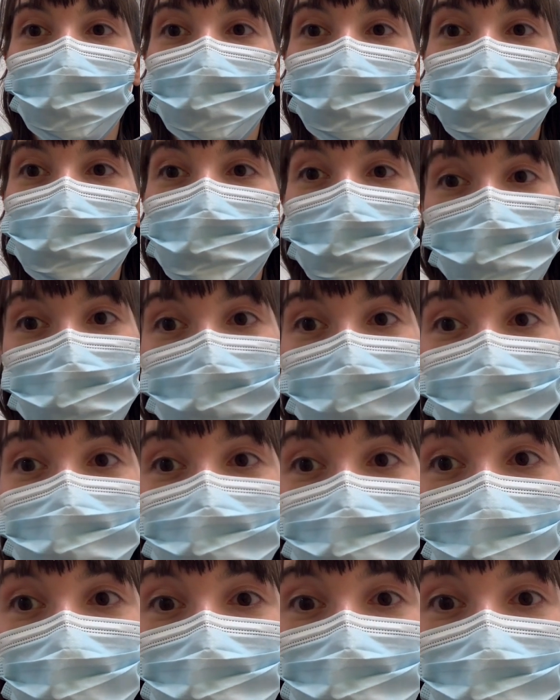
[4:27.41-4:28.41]
and you don't tend
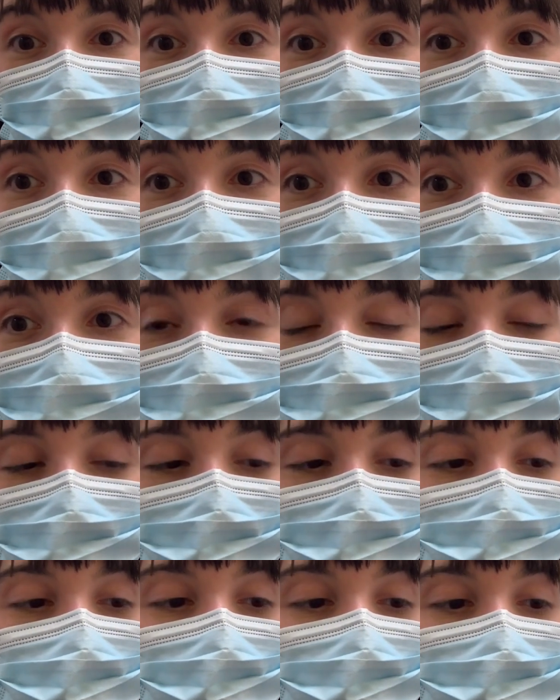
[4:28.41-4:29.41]
to get a very accurate
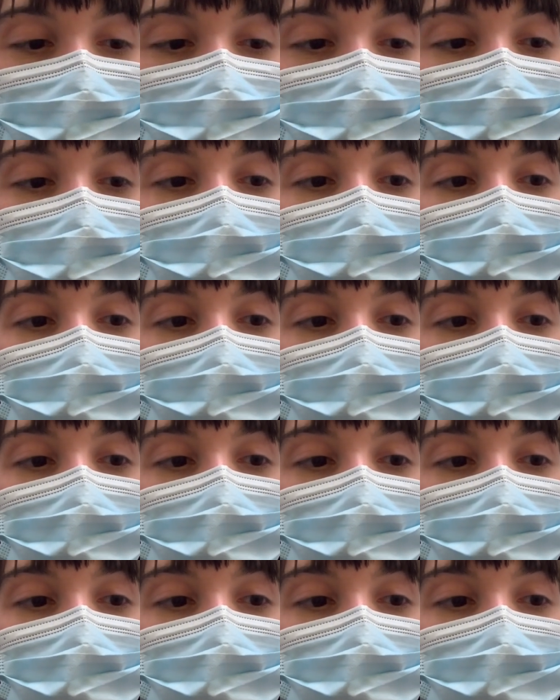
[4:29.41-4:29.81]
result.